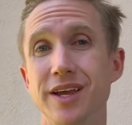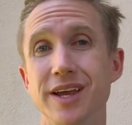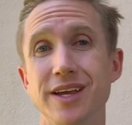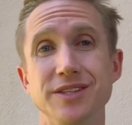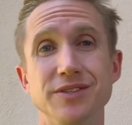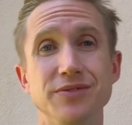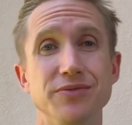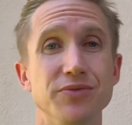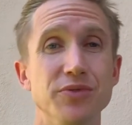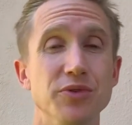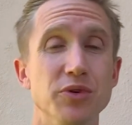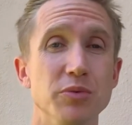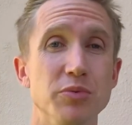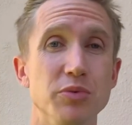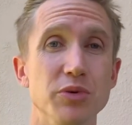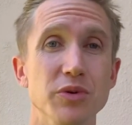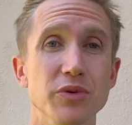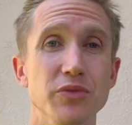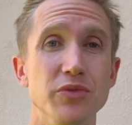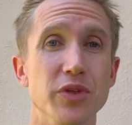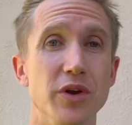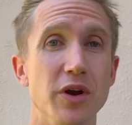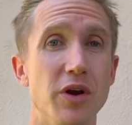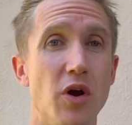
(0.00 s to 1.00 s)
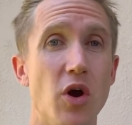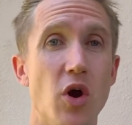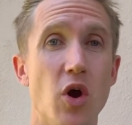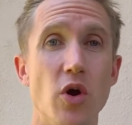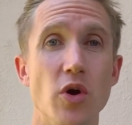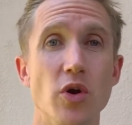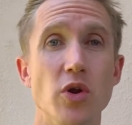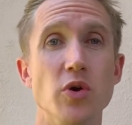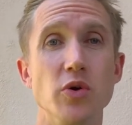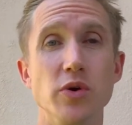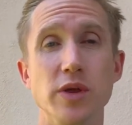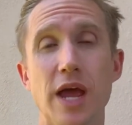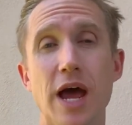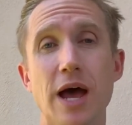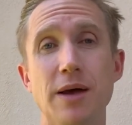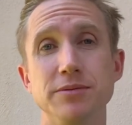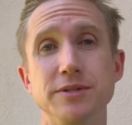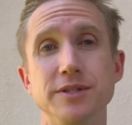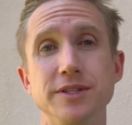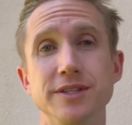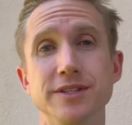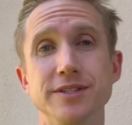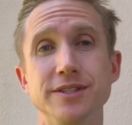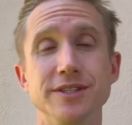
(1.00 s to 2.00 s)
It's foolproof. There are no
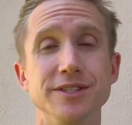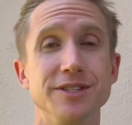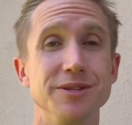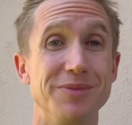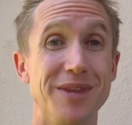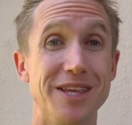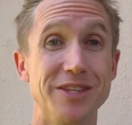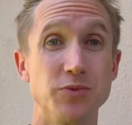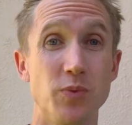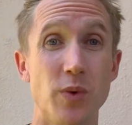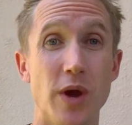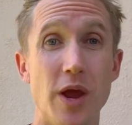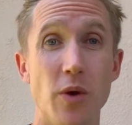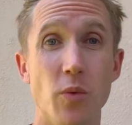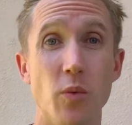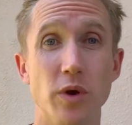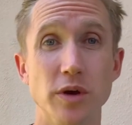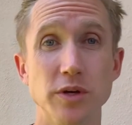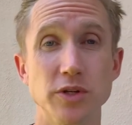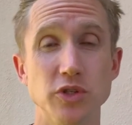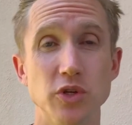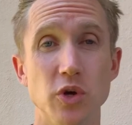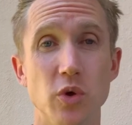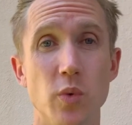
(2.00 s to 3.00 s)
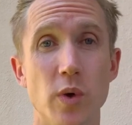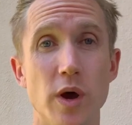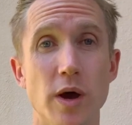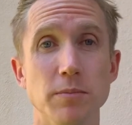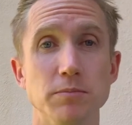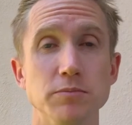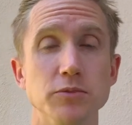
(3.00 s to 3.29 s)
gaps in the system. That's why it works so well.